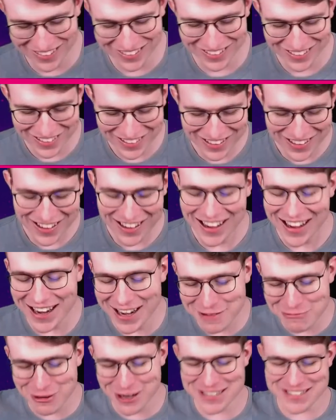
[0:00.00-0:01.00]

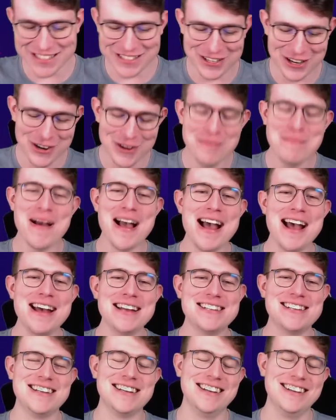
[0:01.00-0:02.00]
it was too
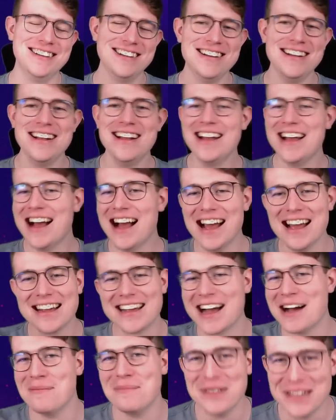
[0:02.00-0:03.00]
bad. I
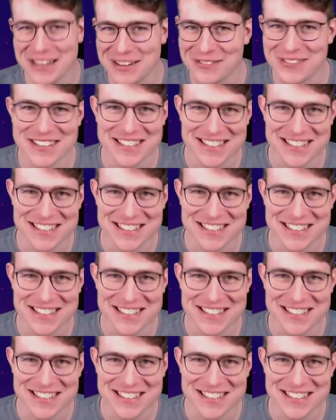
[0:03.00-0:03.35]
can't believe this,